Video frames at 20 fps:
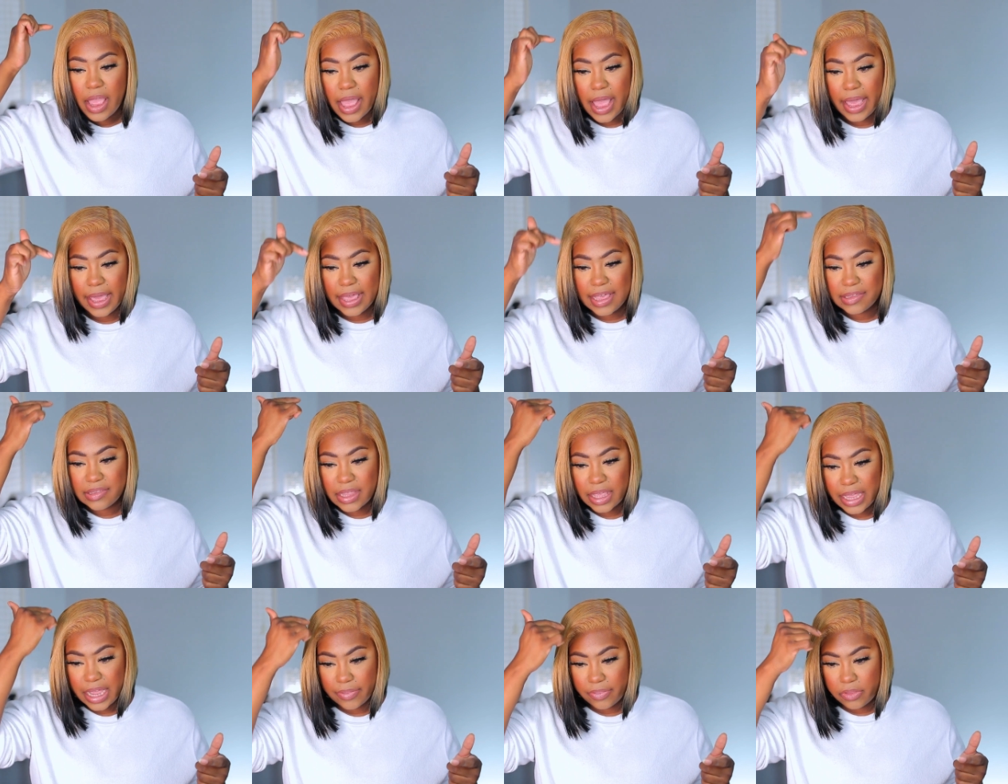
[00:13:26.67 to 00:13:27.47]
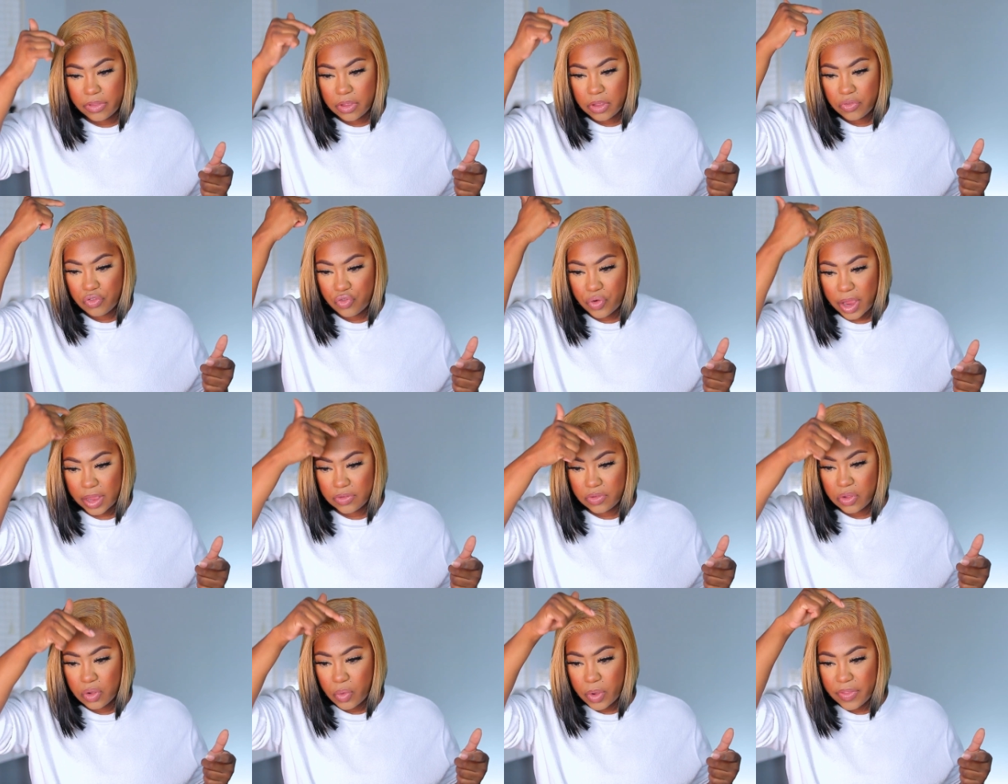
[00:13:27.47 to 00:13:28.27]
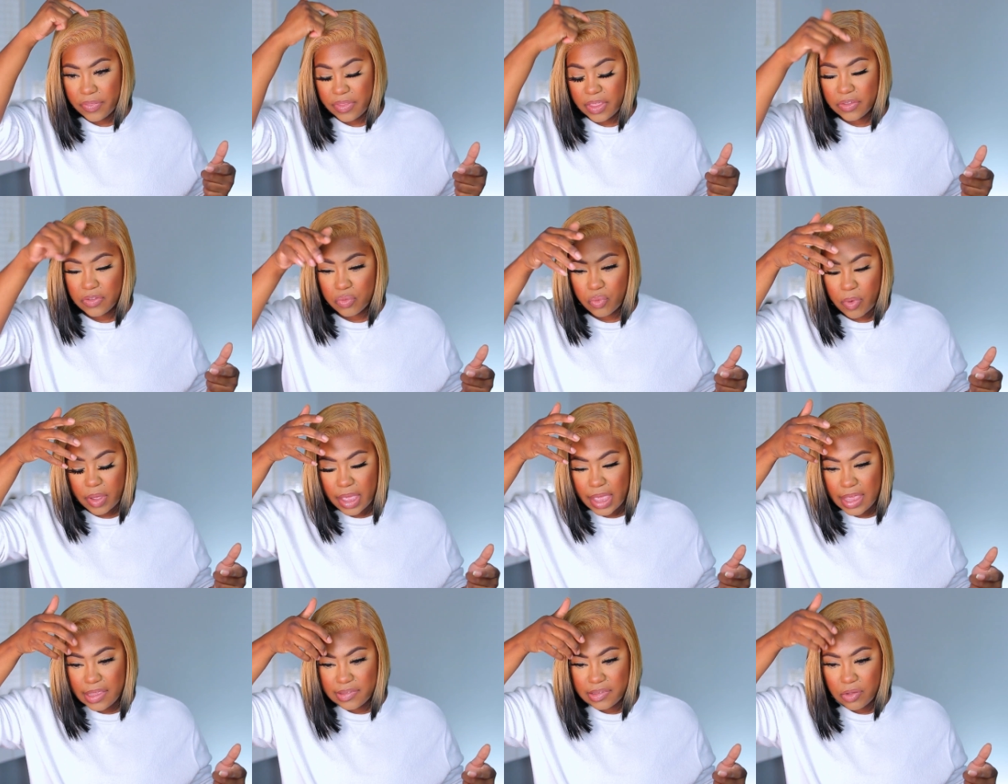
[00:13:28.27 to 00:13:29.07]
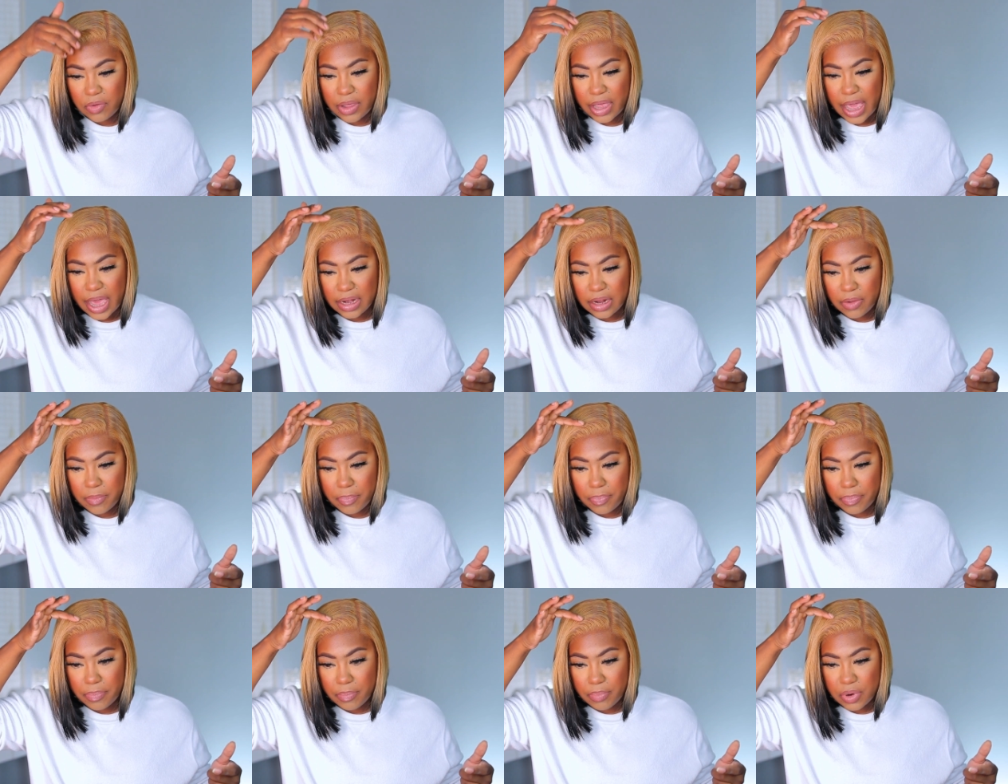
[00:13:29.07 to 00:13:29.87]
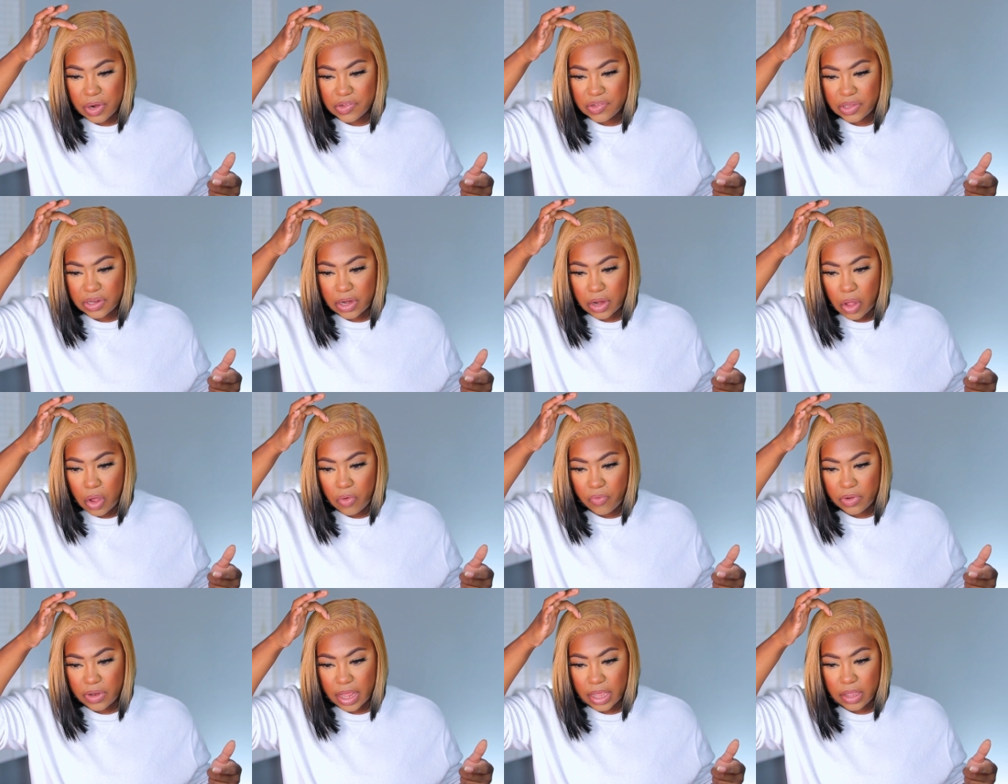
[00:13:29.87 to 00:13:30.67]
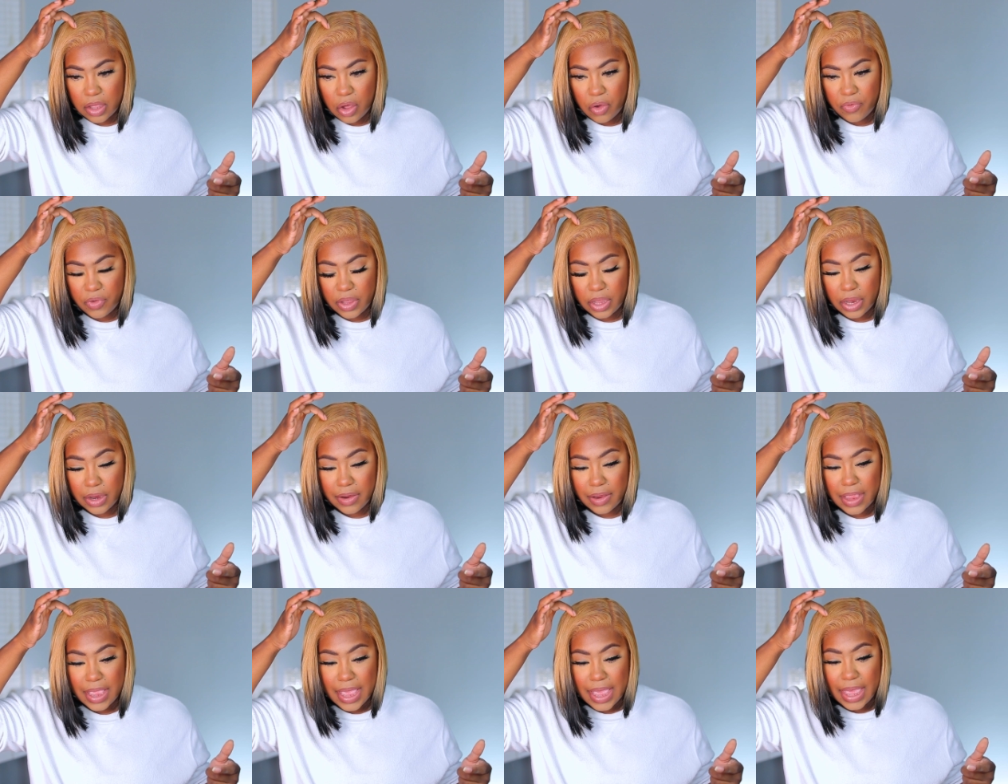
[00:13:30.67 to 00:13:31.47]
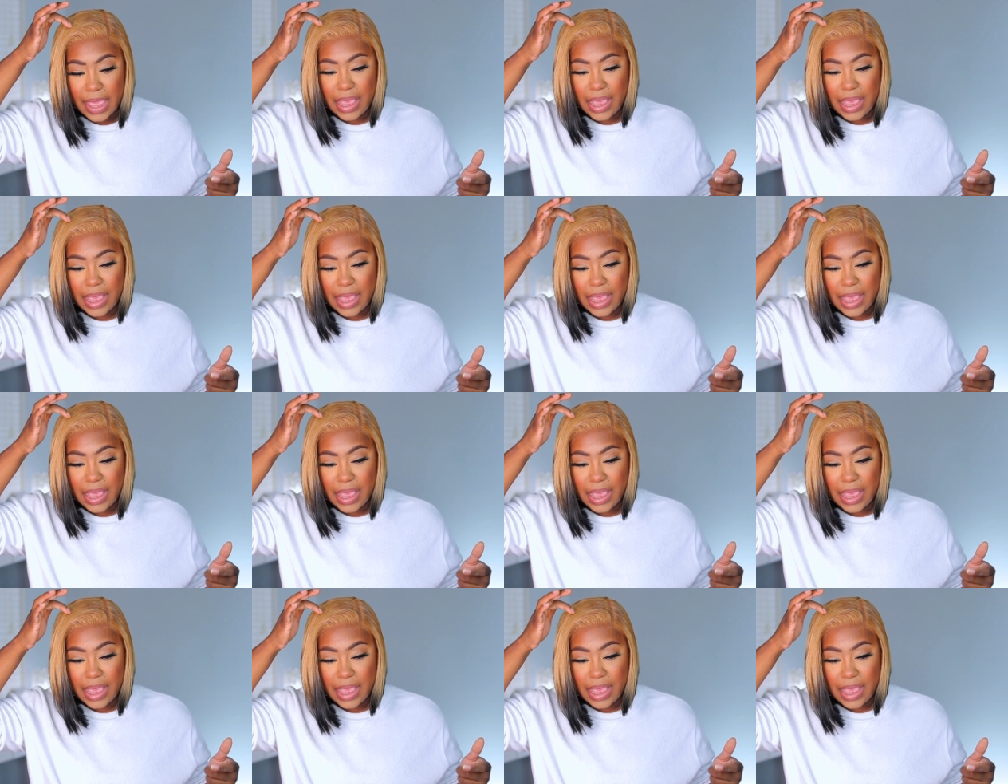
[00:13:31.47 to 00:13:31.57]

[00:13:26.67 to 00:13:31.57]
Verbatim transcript: I guess they got the tracks going this way. So kind of brushing it over like over here.